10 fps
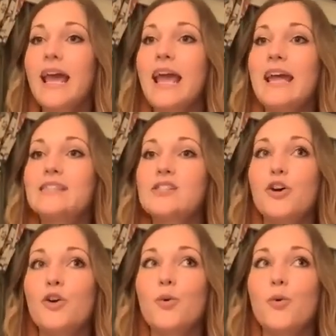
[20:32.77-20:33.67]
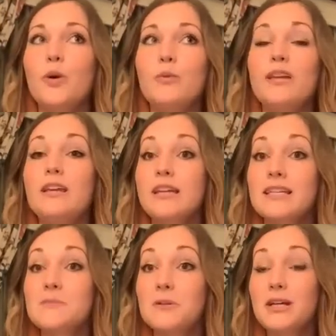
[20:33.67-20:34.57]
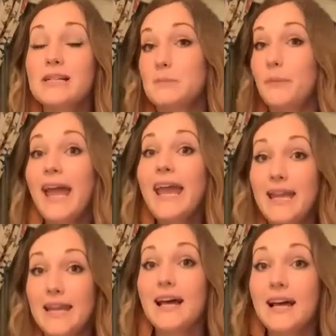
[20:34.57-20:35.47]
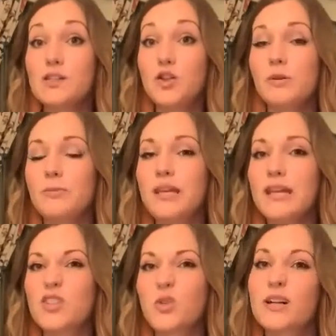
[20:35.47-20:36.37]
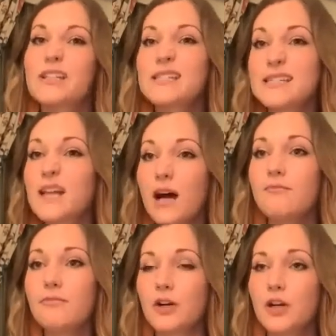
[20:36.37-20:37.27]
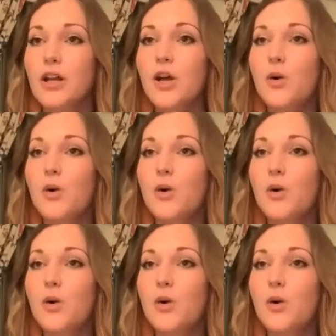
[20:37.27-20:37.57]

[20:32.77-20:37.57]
And so when we experience pain as human beings or discomfort,